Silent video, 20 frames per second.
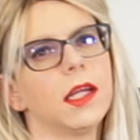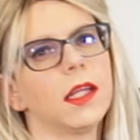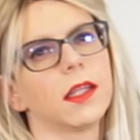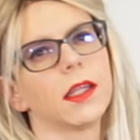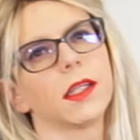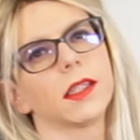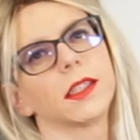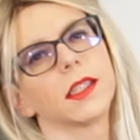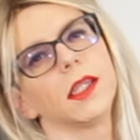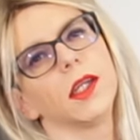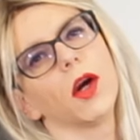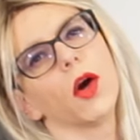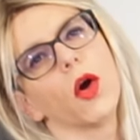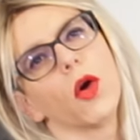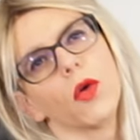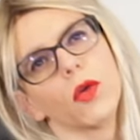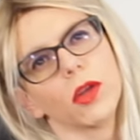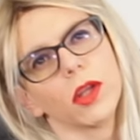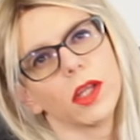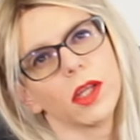That's the
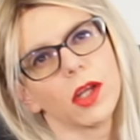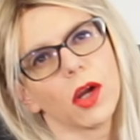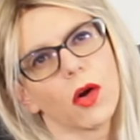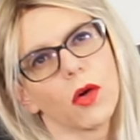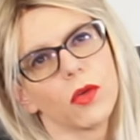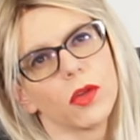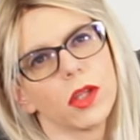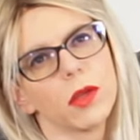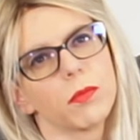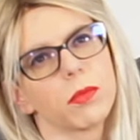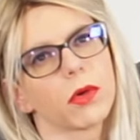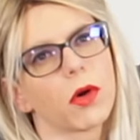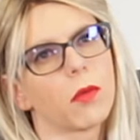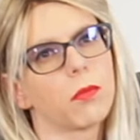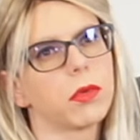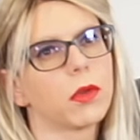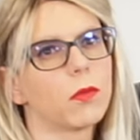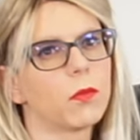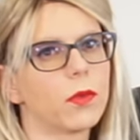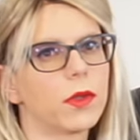only
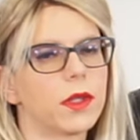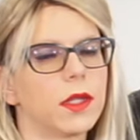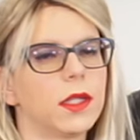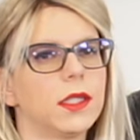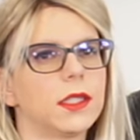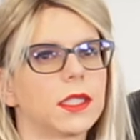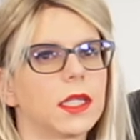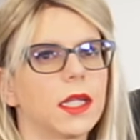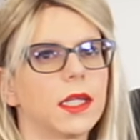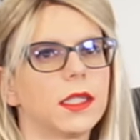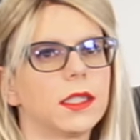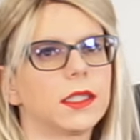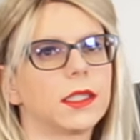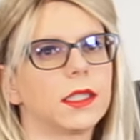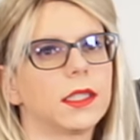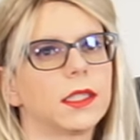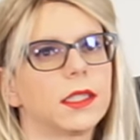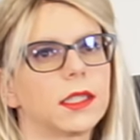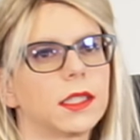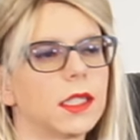problem with these
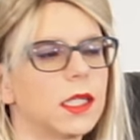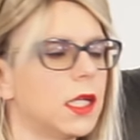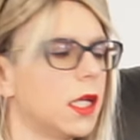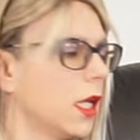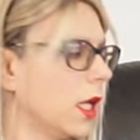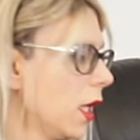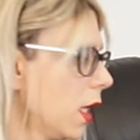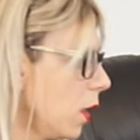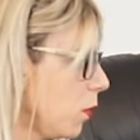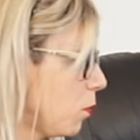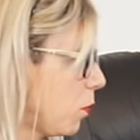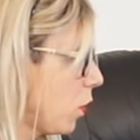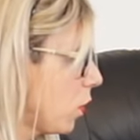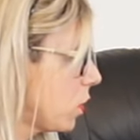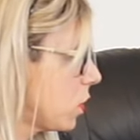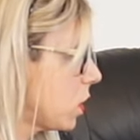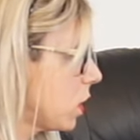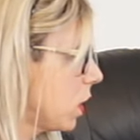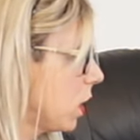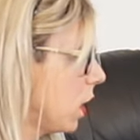lenses.
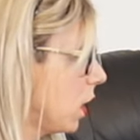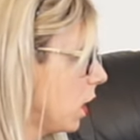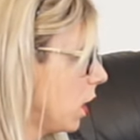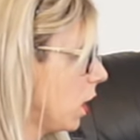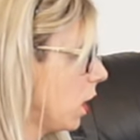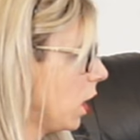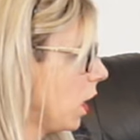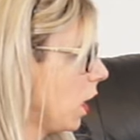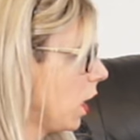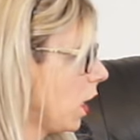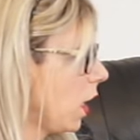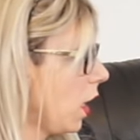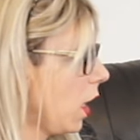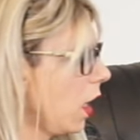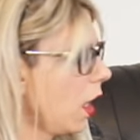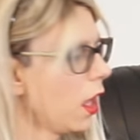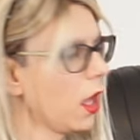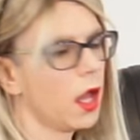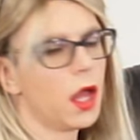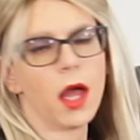But
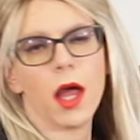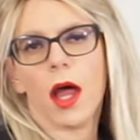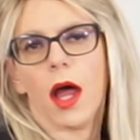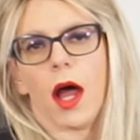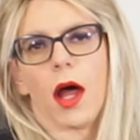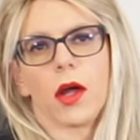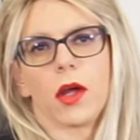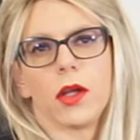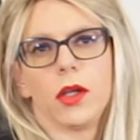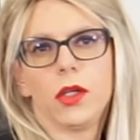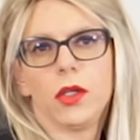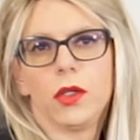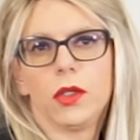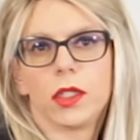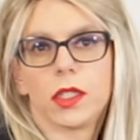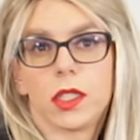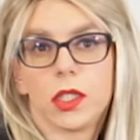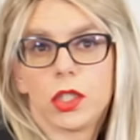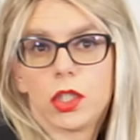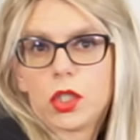I'm going to
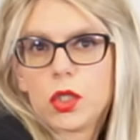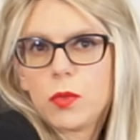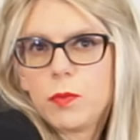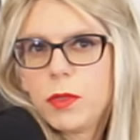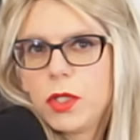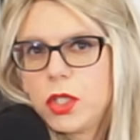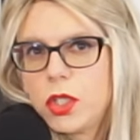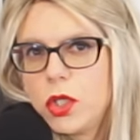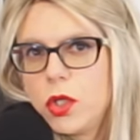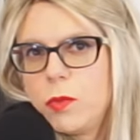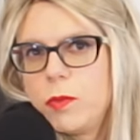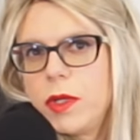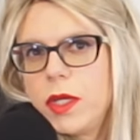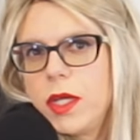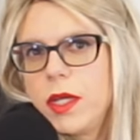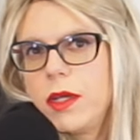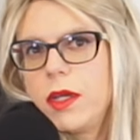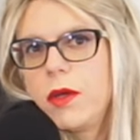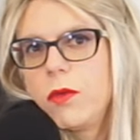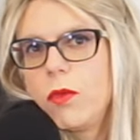use the zoomy
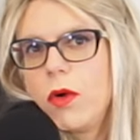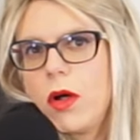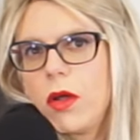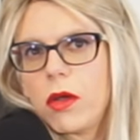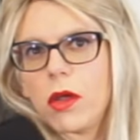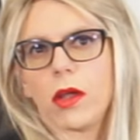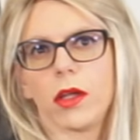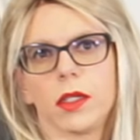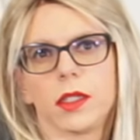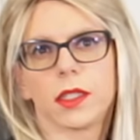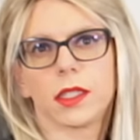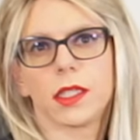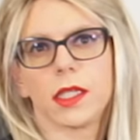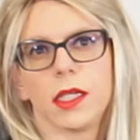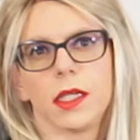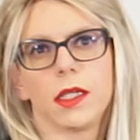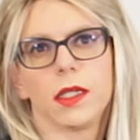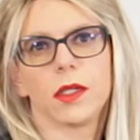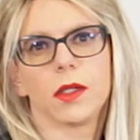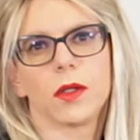innie one and
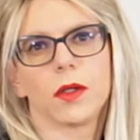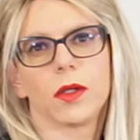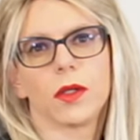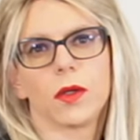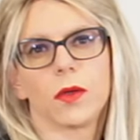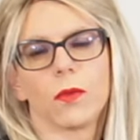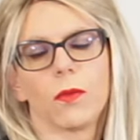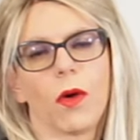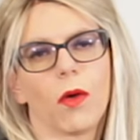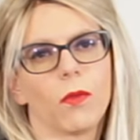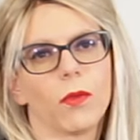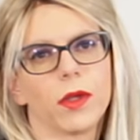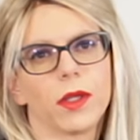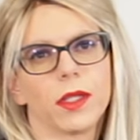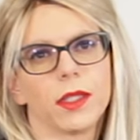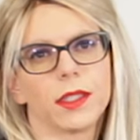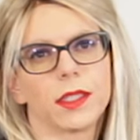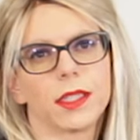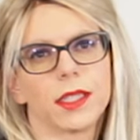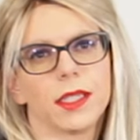see what we
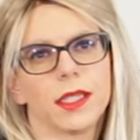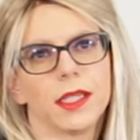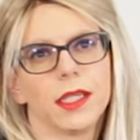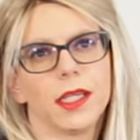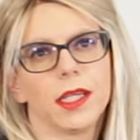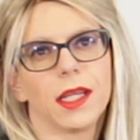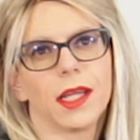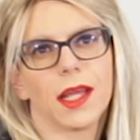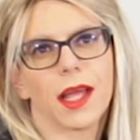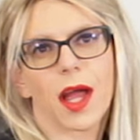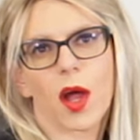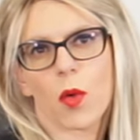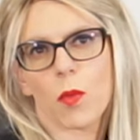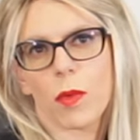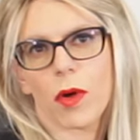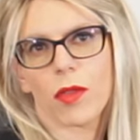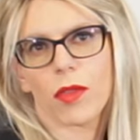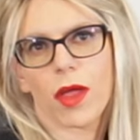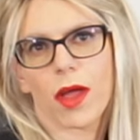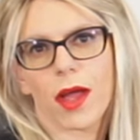can see. How
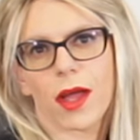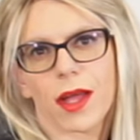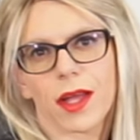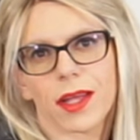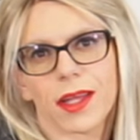about that?